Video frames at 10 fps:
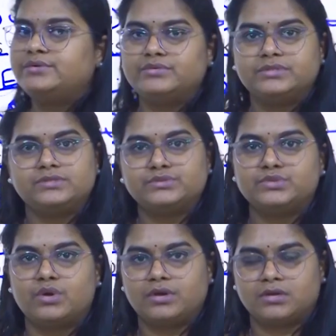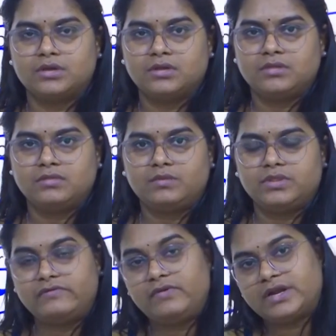No, this is wrong.
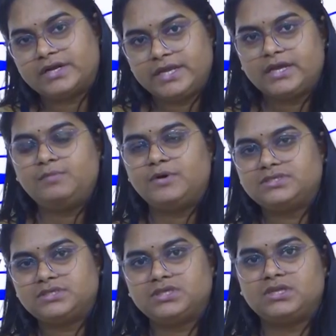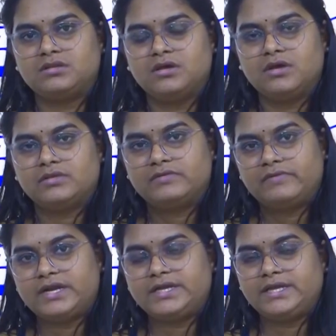The vertical position, the
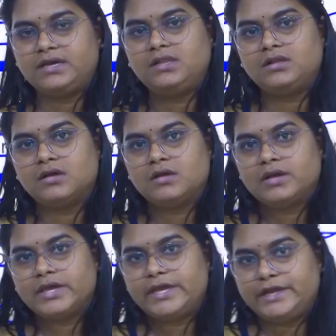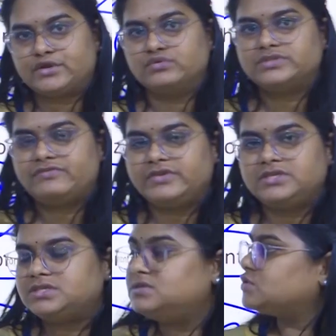vertical intrusive
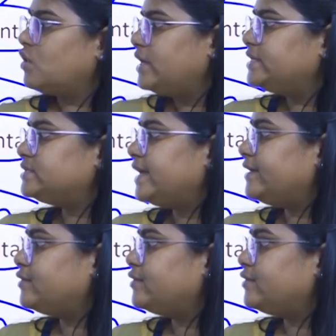feature is called as dike,